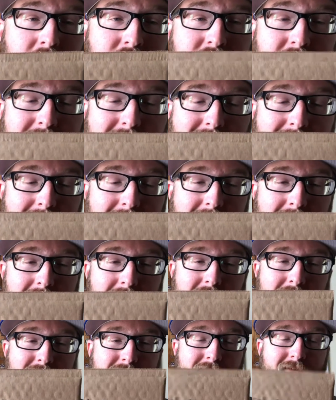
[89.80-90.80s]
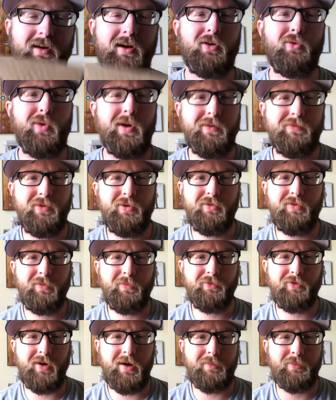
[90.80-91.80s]
She's got uh, she's got quite a few
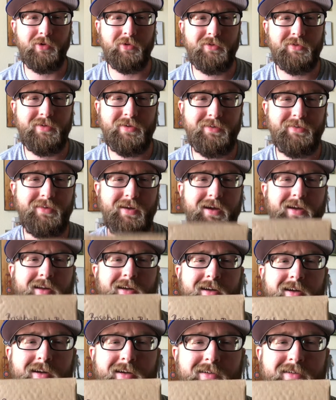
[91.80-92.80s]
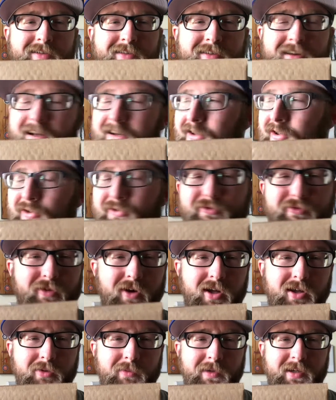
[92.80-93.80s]
subscribers. She's got a uh, she's got a good
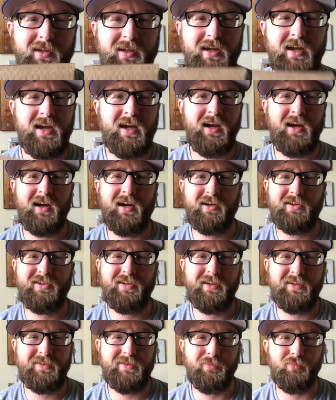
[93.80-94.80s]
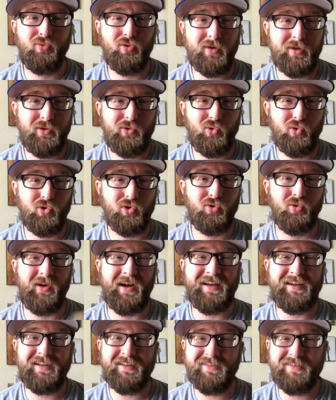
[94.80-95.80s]
following. Uh, she gets some pretty cool
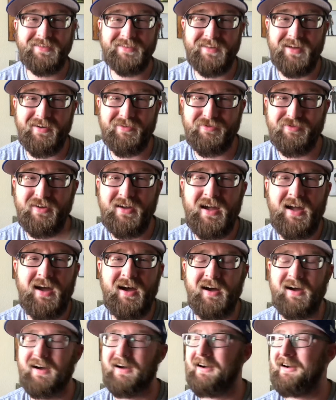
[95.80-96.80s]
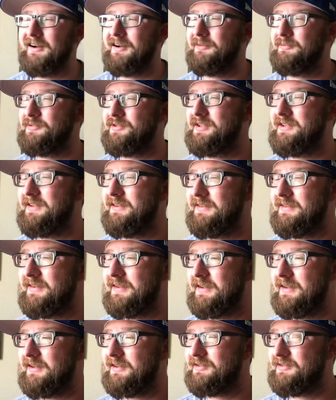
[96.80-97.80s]
graded stuff. Um, she's
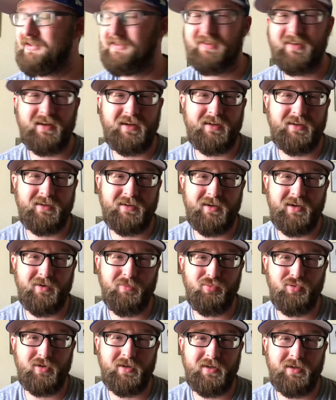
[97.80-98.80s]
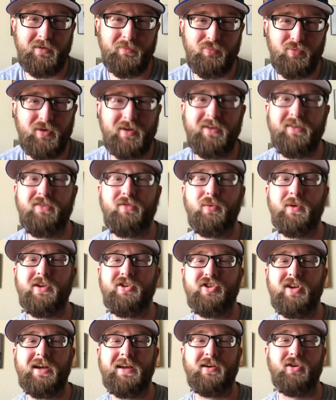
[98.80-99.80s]
uh, she's got a, a, pretty pretty sweet
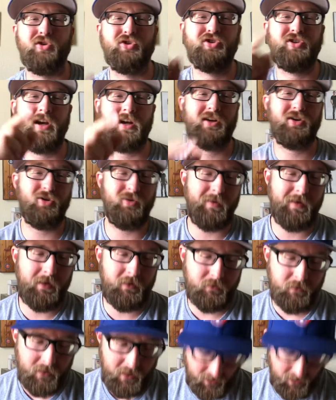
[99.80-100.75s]
channel. Check her out.